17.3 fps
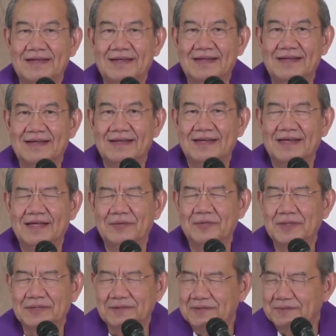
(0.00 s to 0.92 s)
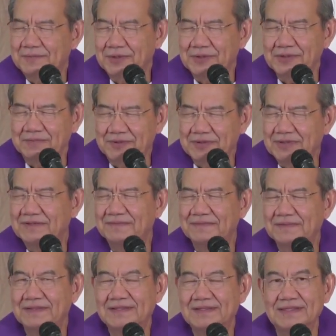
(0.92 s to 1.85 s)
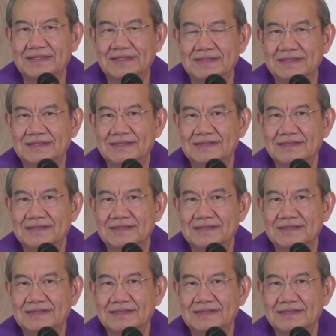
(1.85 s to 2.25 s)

And one of the most beautiful things,